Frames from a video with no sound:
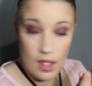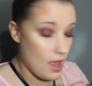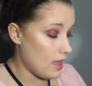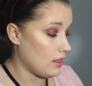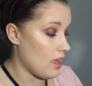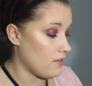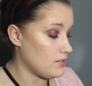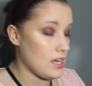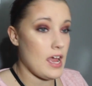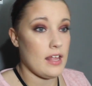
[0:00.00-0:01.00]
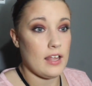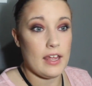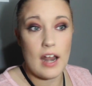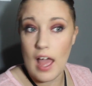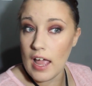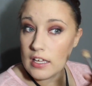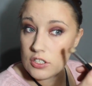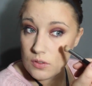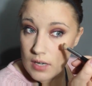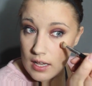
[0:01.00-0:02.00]
I love to highlight. I
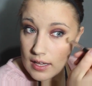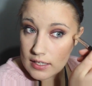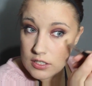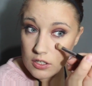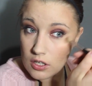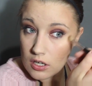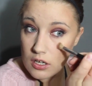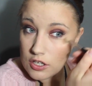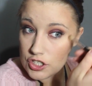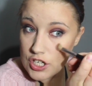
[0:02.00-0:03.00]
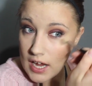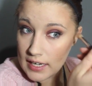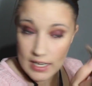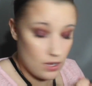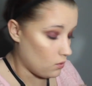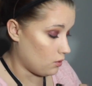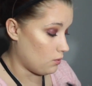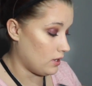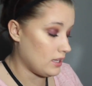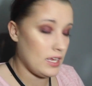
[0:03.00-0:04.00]
do not like to look shiny or
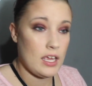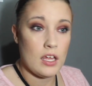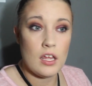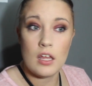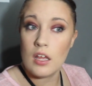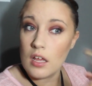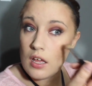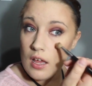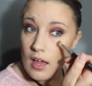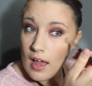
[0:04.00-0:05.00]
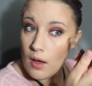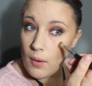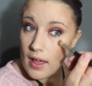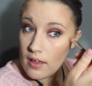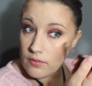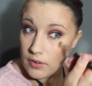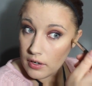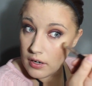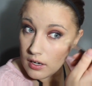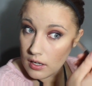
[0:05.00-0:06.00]
oily.
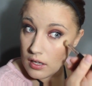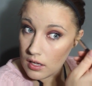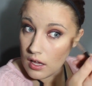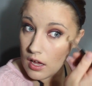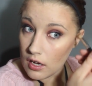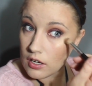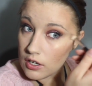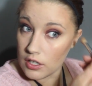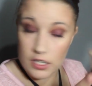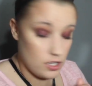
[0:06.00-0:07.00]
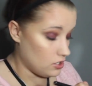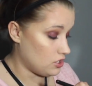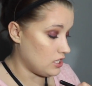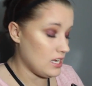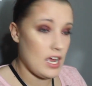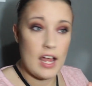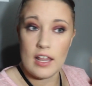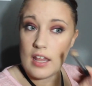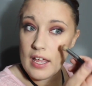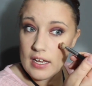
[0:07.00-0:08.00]
However, a good cheek
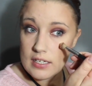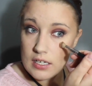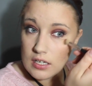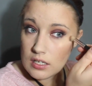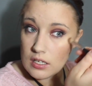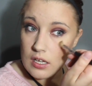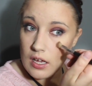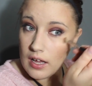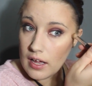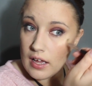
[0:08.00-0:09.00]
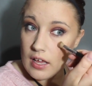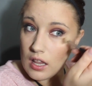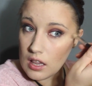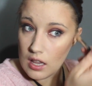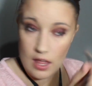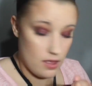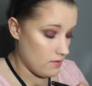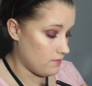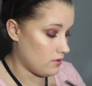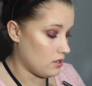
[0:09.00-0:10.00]
highlight, I love.